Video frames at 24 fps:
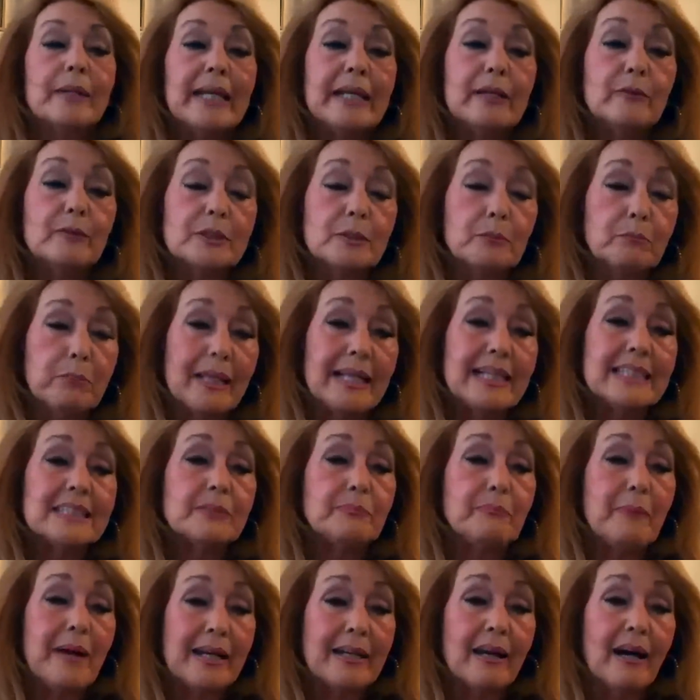but he was
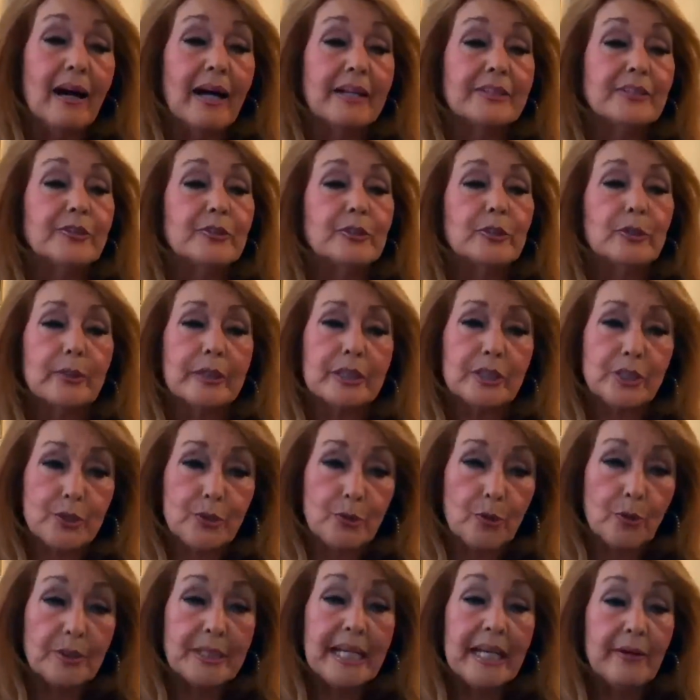blessed by God to do
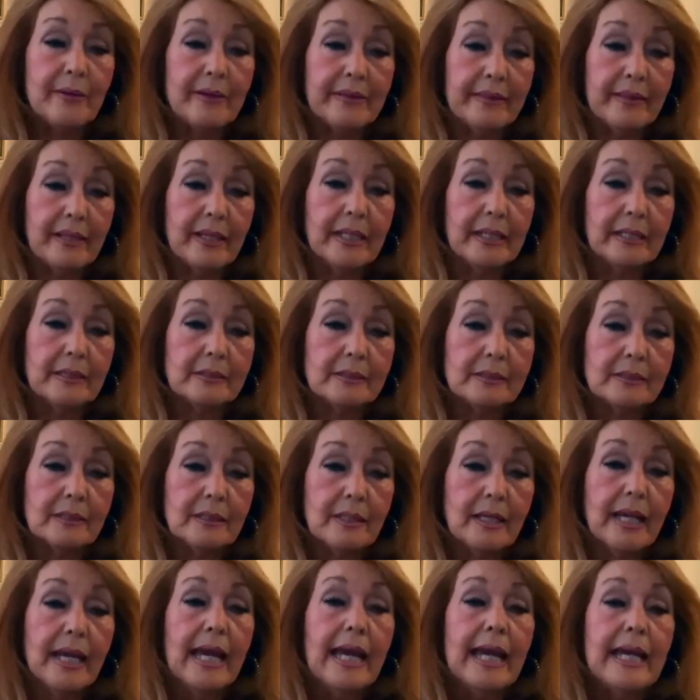extraordinary things
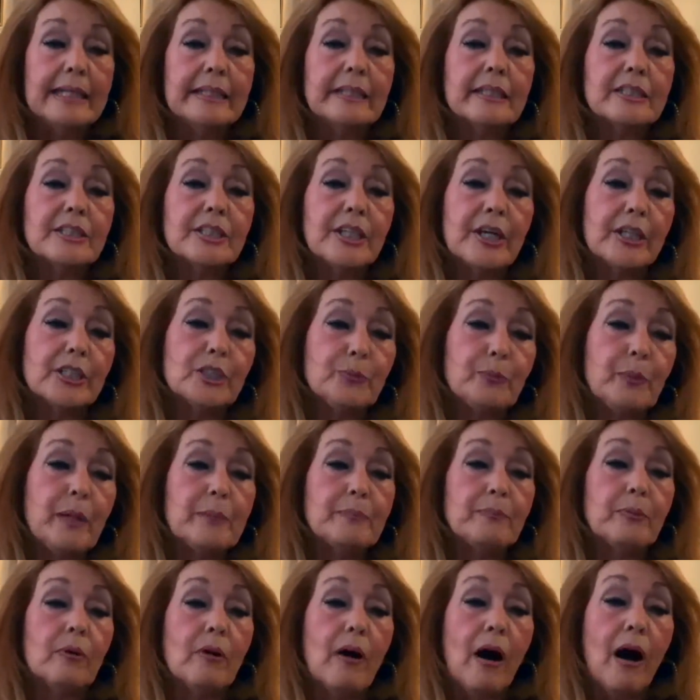and to touch
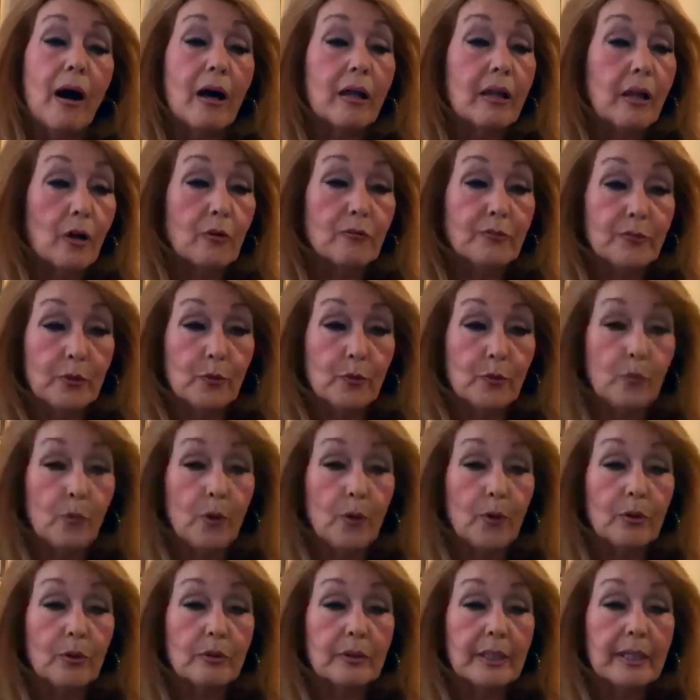people all over the
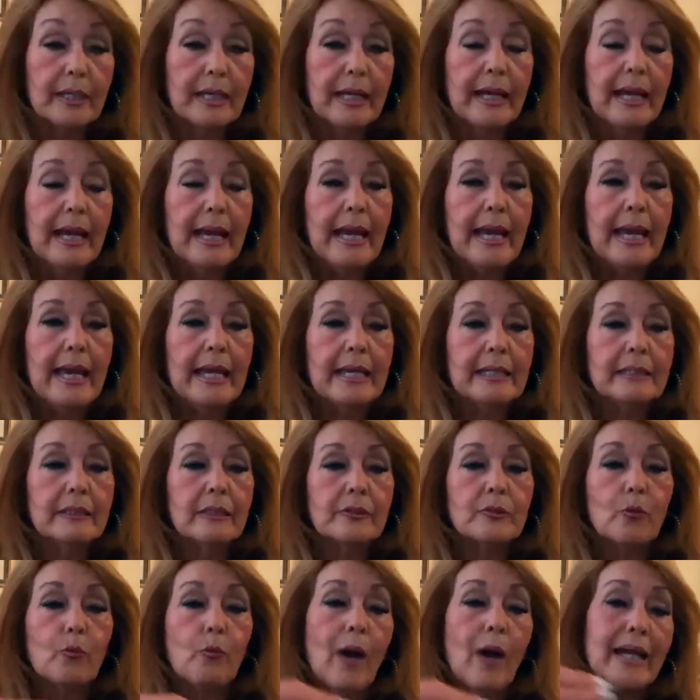world. And
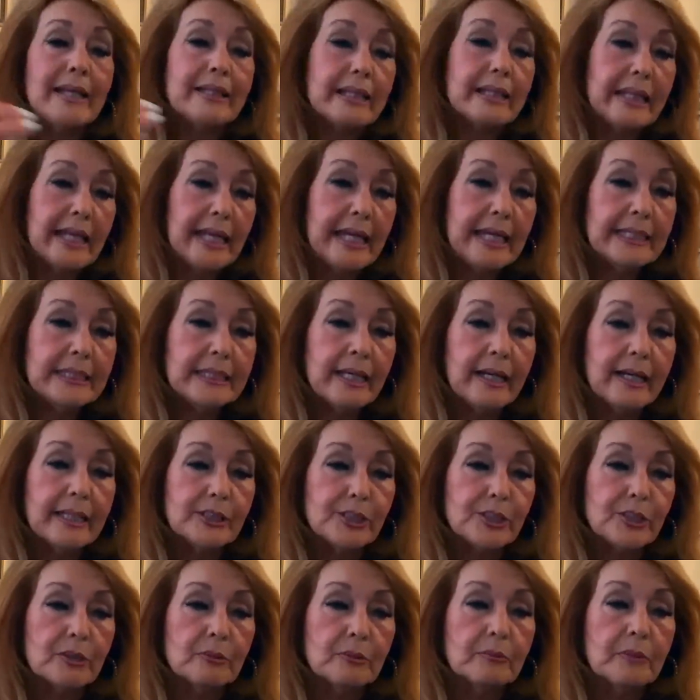the way that he
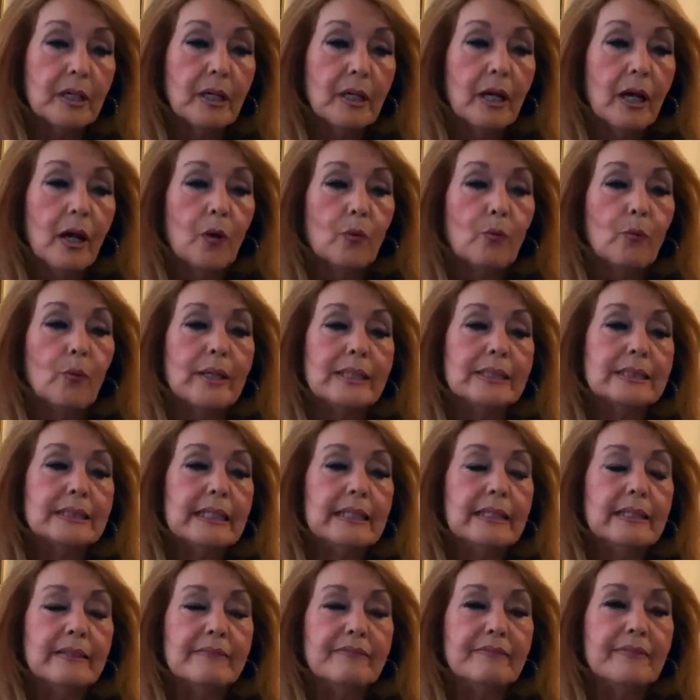touched them was
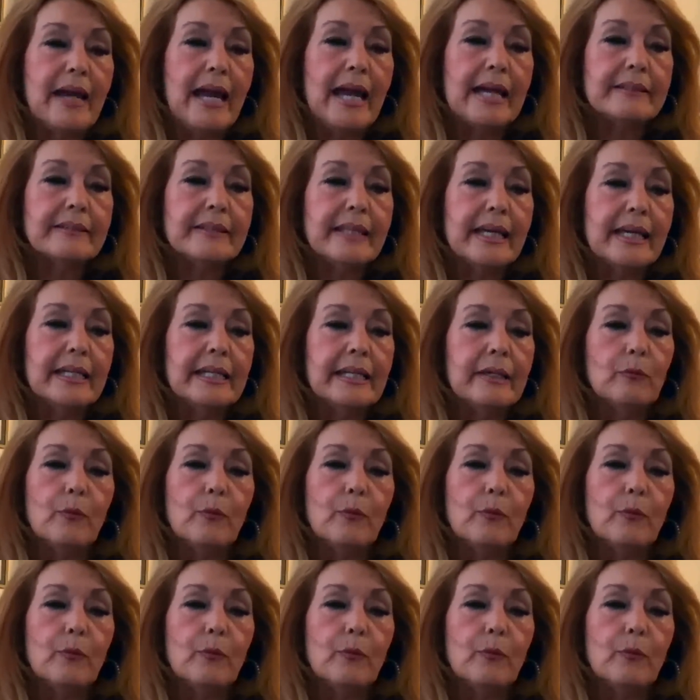in the fact that